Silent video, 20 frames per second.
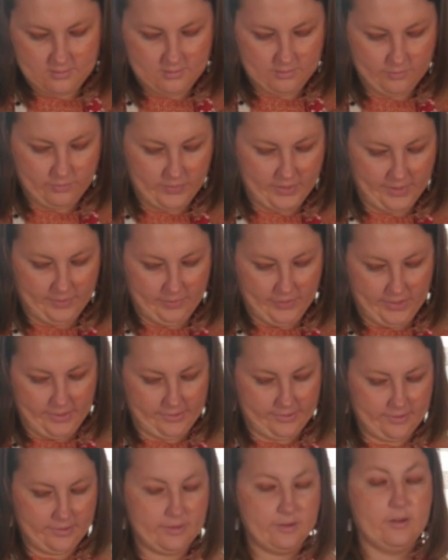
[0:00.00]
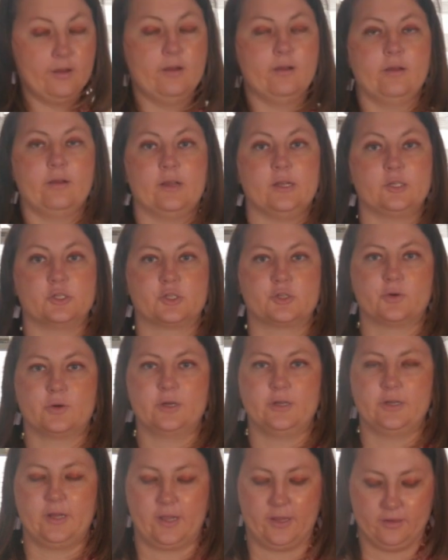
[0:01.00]
my butter and
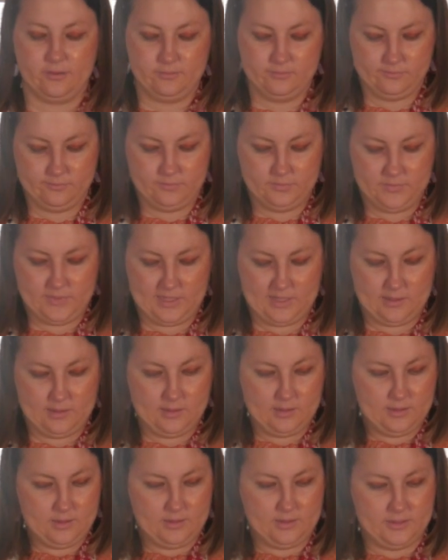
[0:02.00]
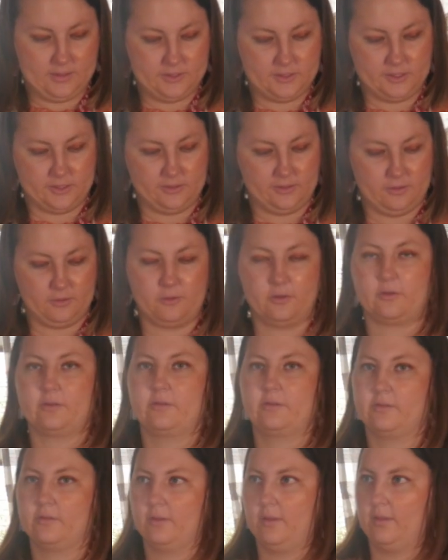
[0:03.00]
shortening until it
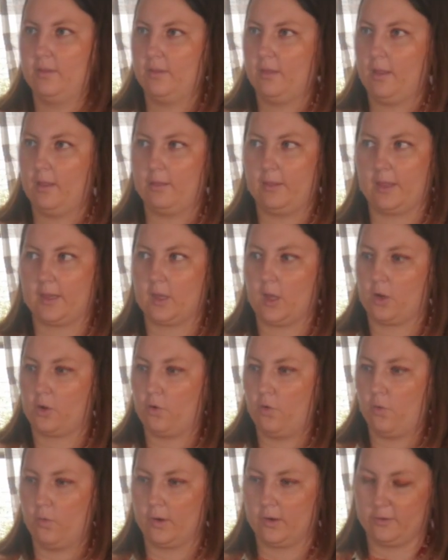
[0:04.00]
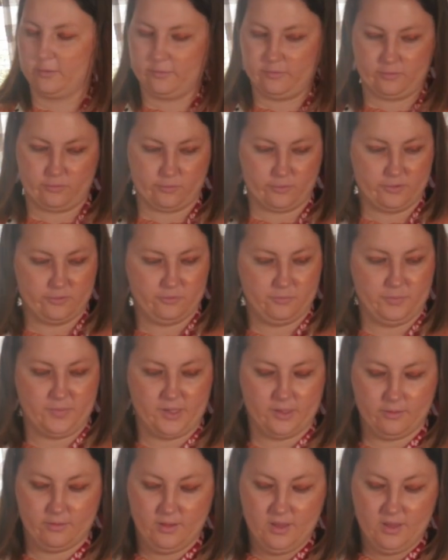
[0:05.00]
looks like a coarse sort of meal.